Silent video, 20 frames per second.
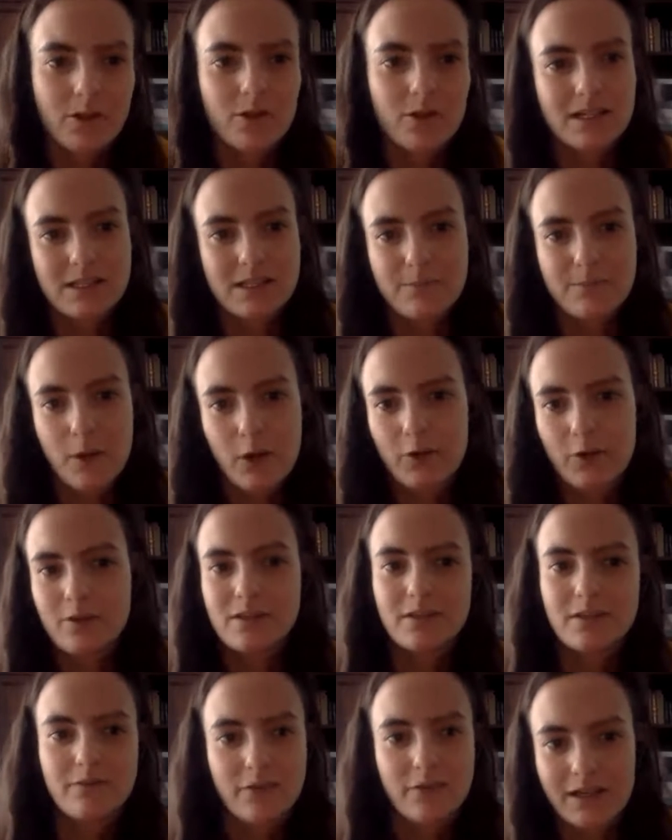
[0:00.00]
exposed,
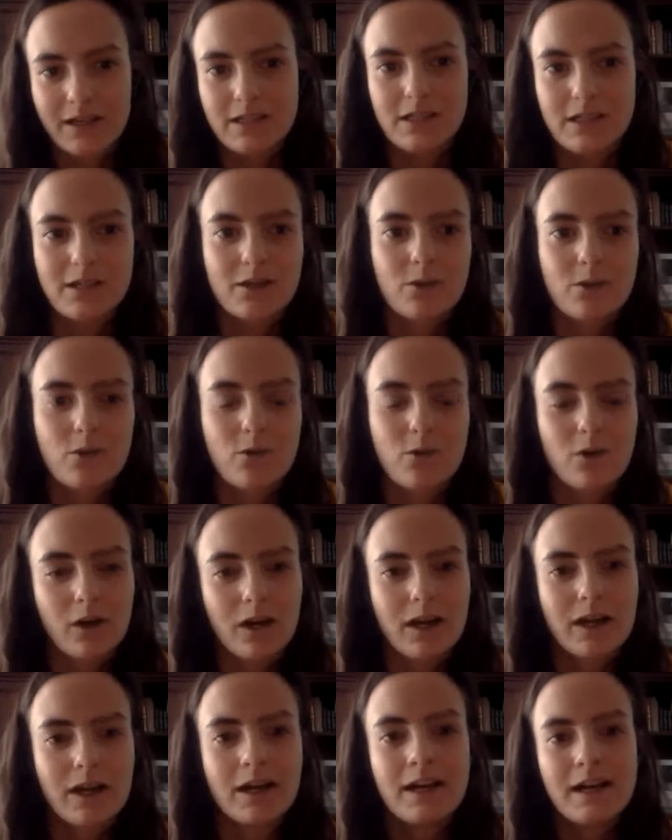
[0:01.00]
infected,
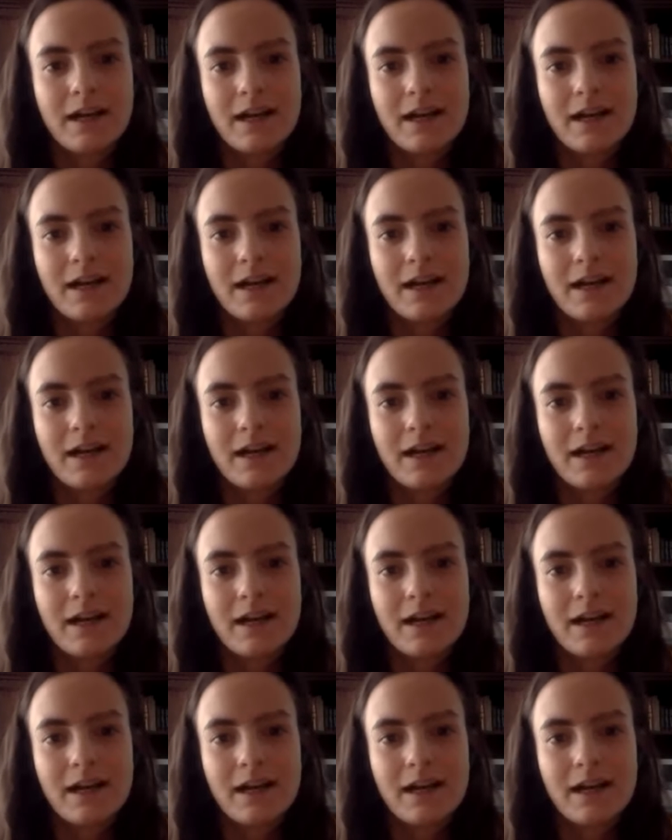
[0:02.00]
or